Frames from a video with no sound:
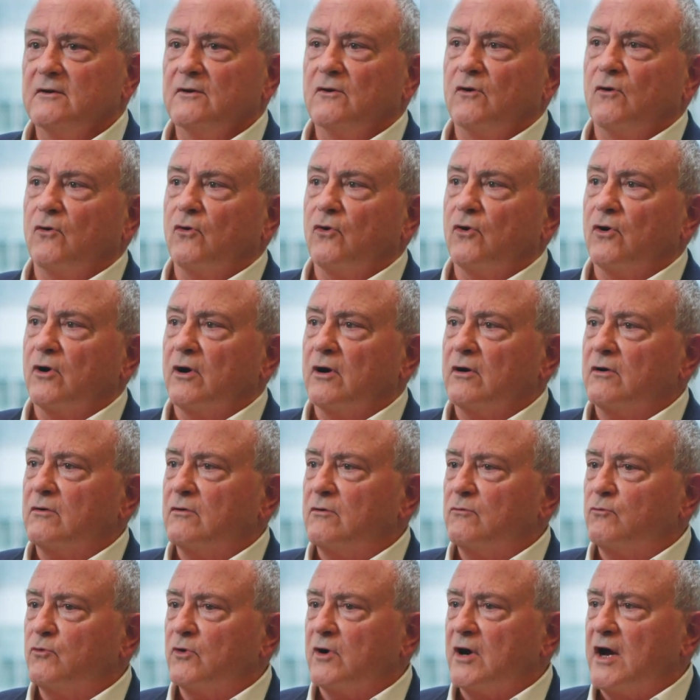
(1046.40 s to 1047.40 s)
or
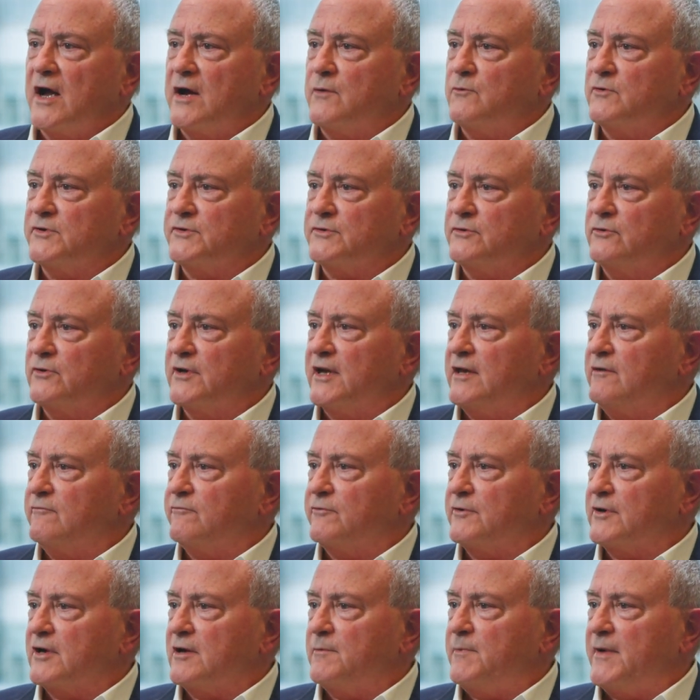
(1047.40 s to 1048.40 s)
where I was looking
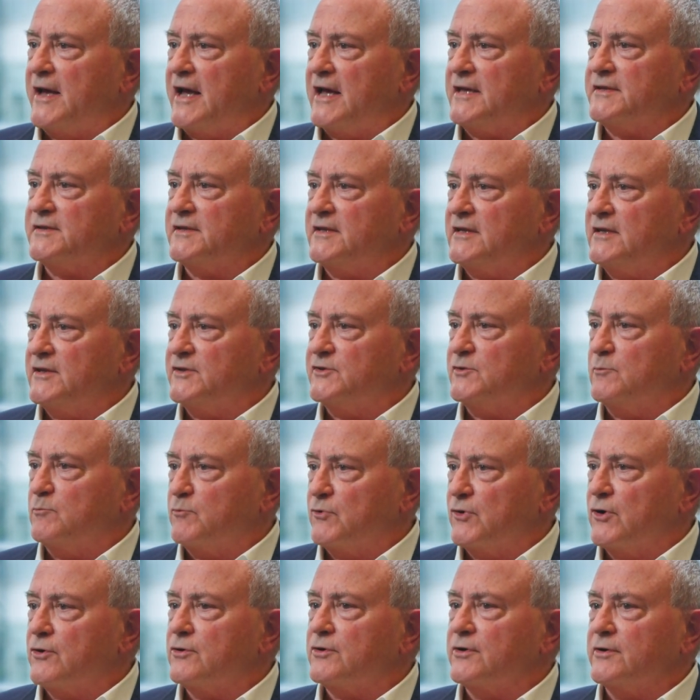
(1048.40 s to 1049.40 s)
for capacity as a
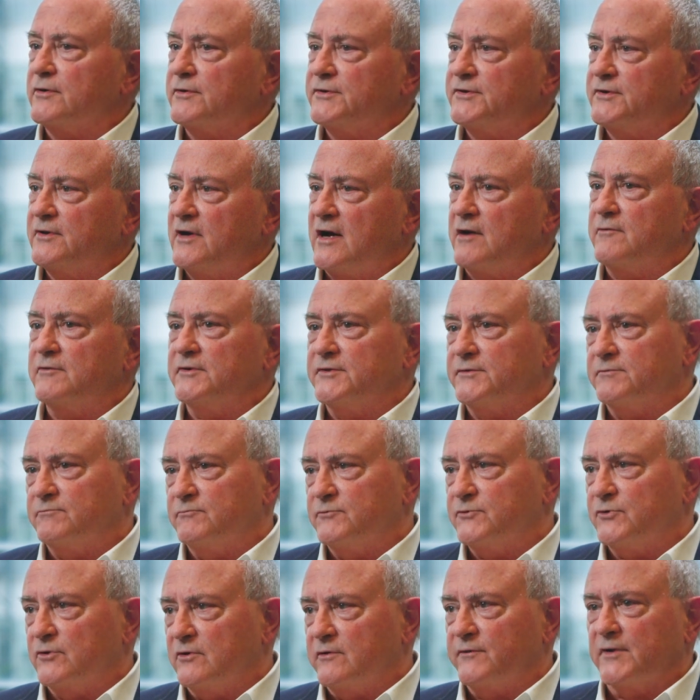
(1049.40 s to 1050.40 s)
broker. So I was
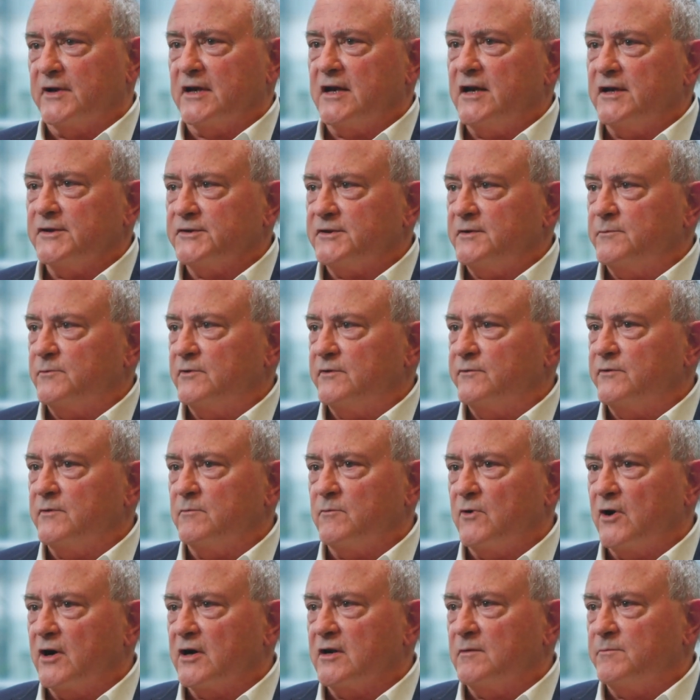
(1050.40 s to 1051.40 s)
sort of a customer of the
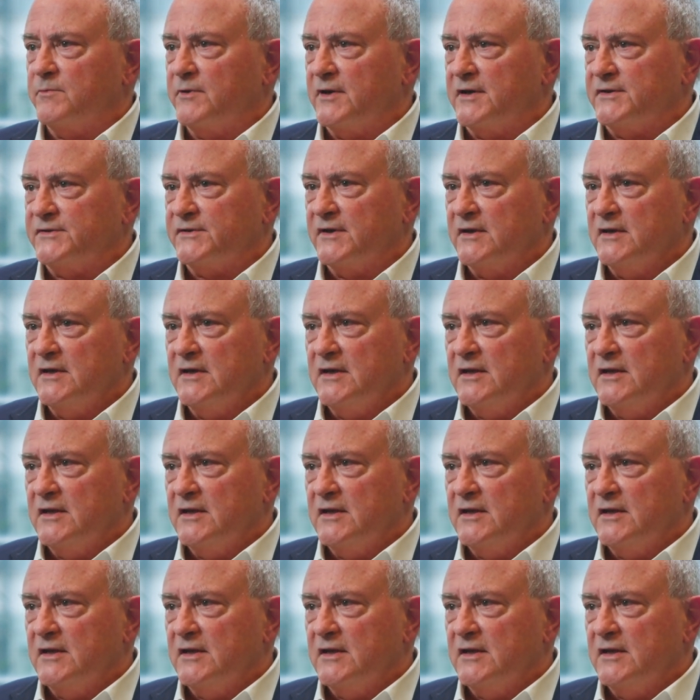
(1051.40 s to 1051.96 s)
marketplace.